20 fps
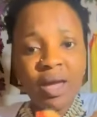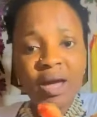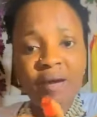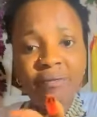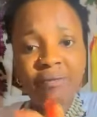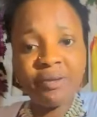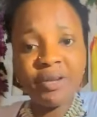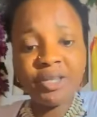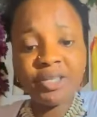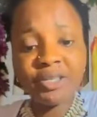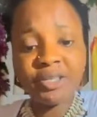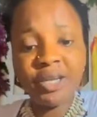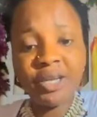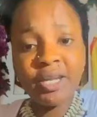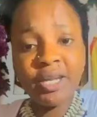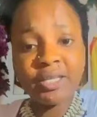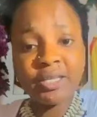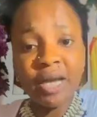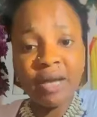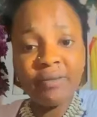I have finished
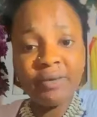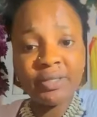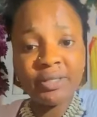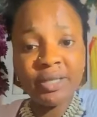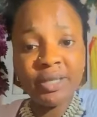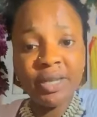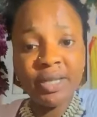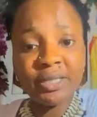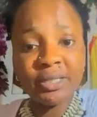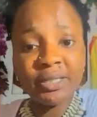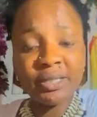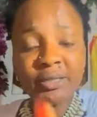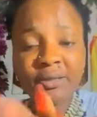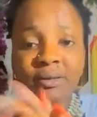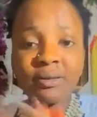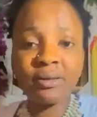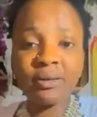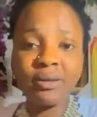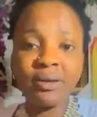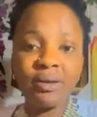cleaning it. Have you seen it?
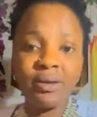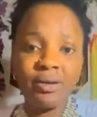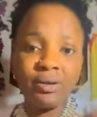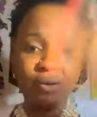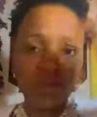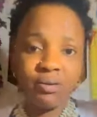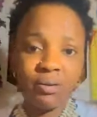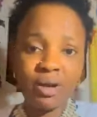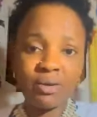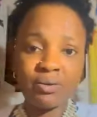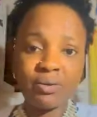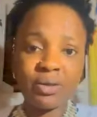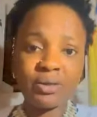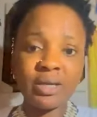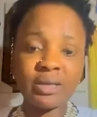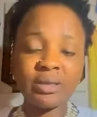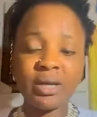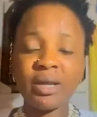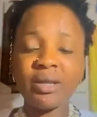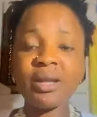You go and throw
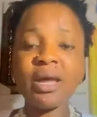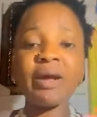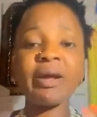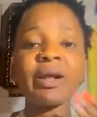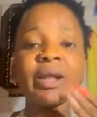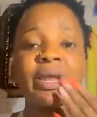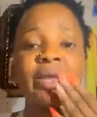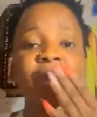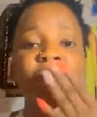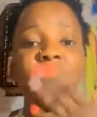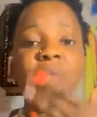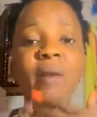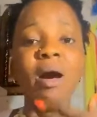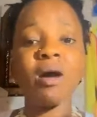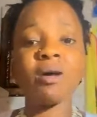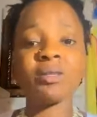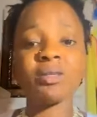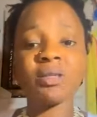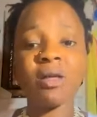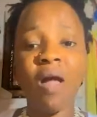it outside. Now clean your
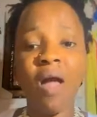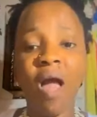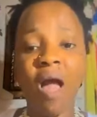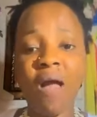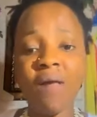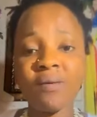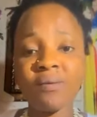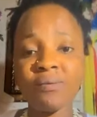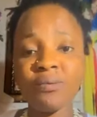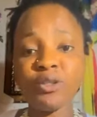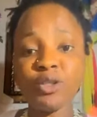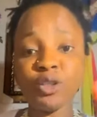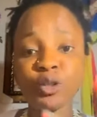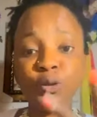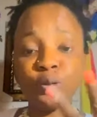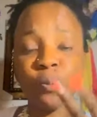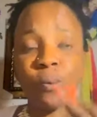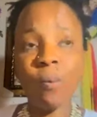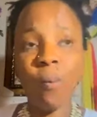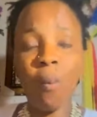mouth with
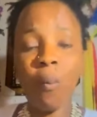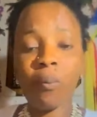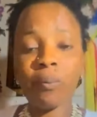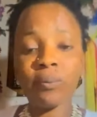two.